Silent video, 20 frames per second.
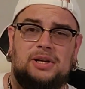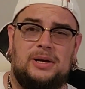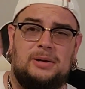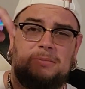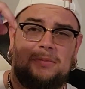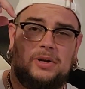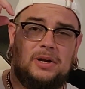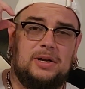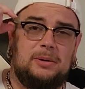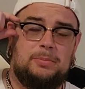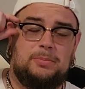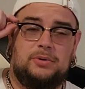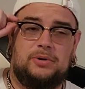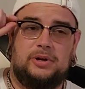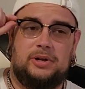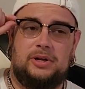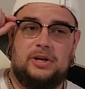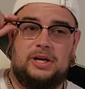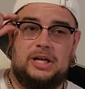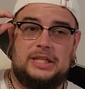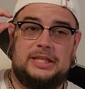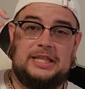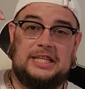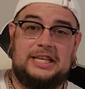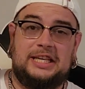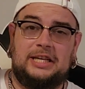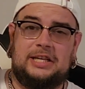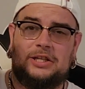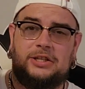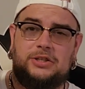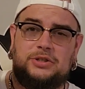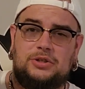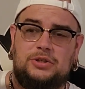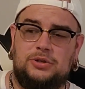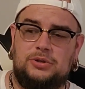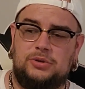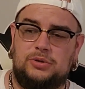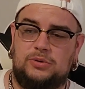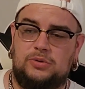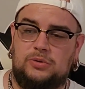I'm going to put a link
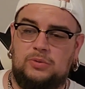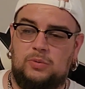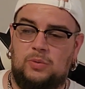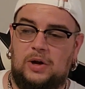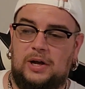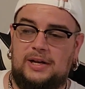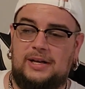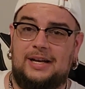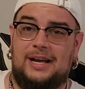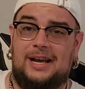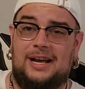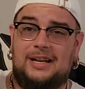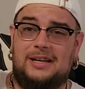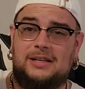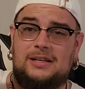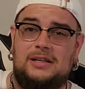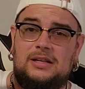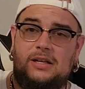to Whatnot